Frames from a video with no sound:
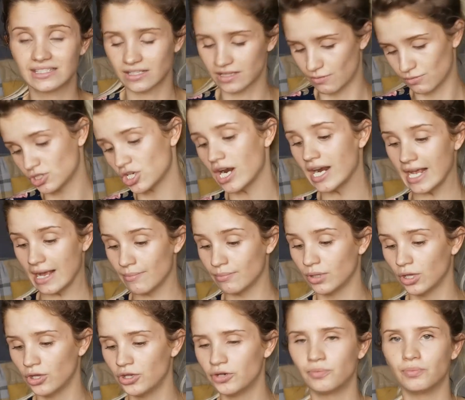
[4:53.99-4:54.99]
They were trying to get
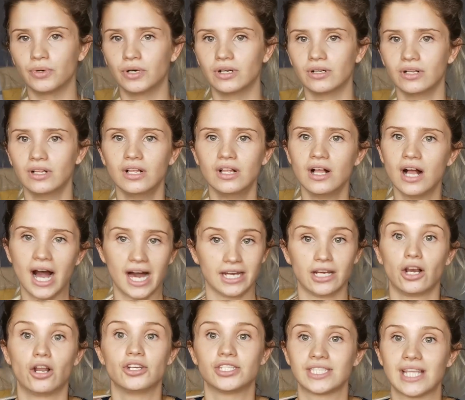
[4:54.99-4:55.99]
blood, but I'd
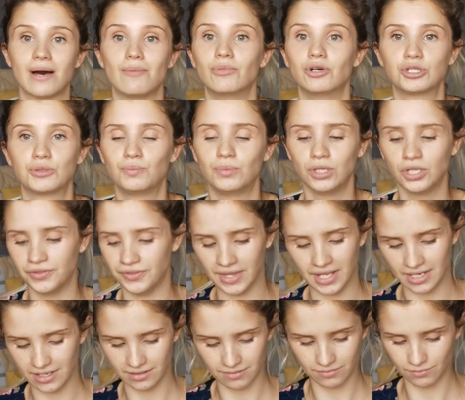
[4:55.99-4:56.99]
lost that much blood,
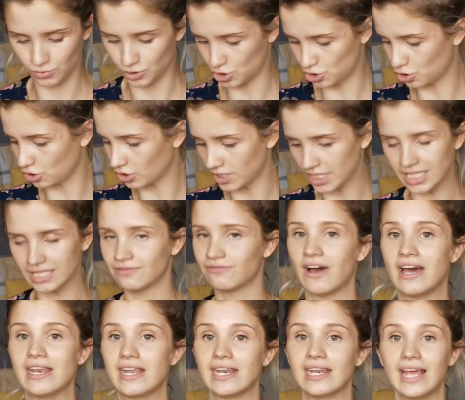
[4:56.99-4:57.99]
they were struggling to
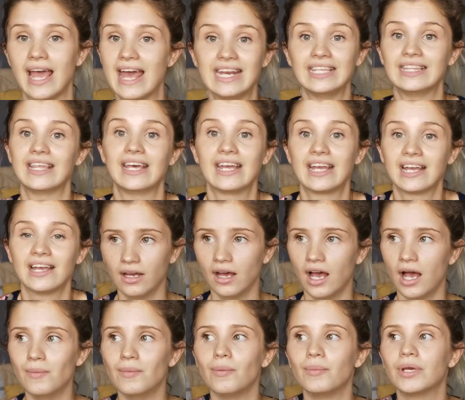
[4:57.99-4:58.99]
find anything.
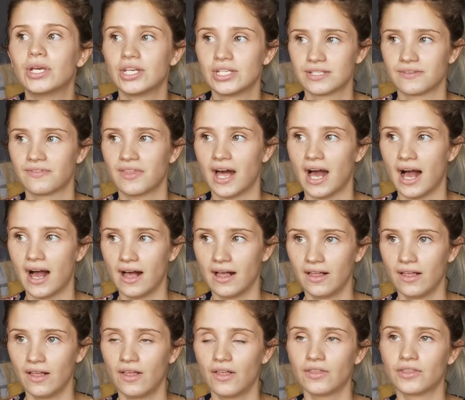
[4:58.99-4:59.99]
But because of that,
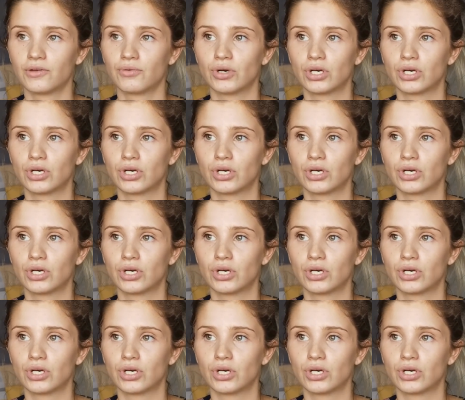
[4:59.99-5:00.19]
the